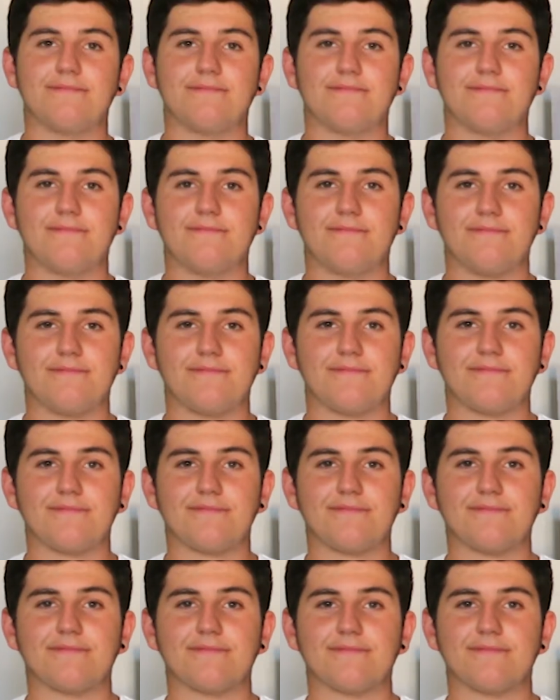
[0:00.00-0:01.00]

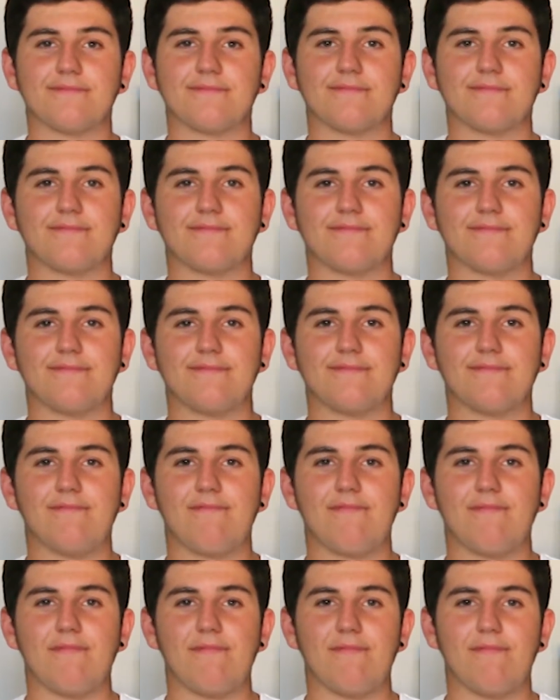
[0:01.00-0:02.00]

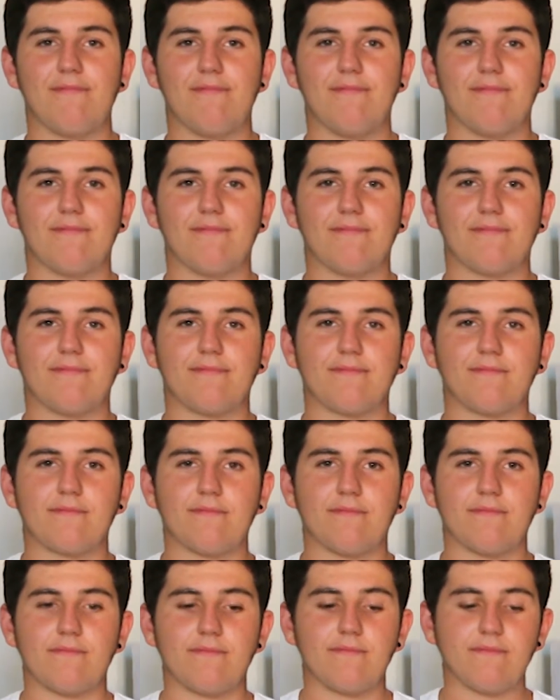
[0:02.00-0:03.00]

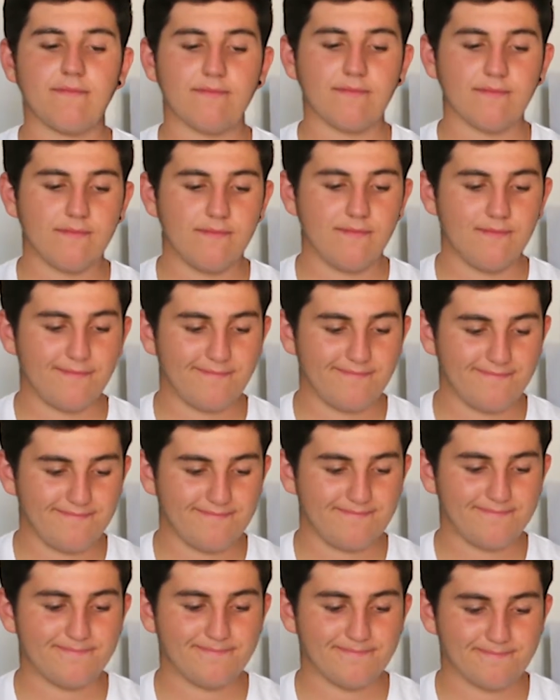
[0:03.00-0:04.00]

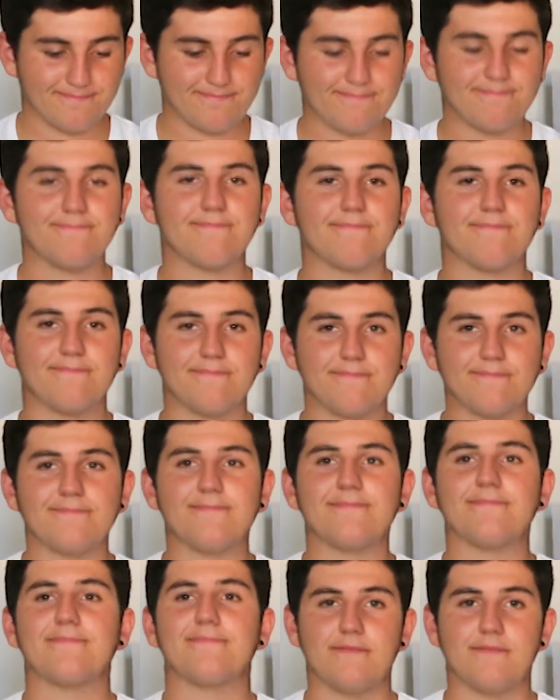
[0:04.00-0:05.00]

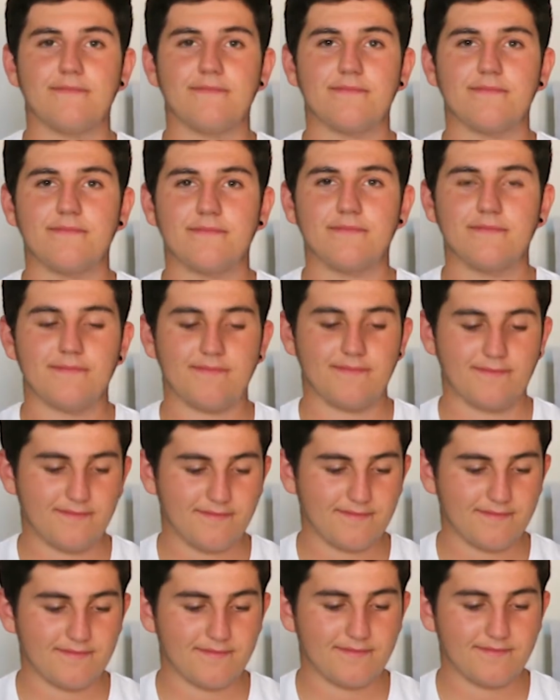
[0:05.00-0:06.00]

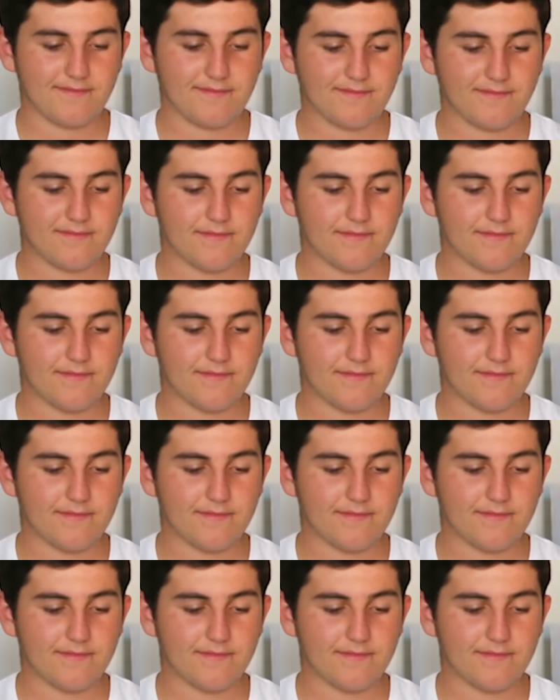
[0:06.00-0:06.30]
This person isn't speaking.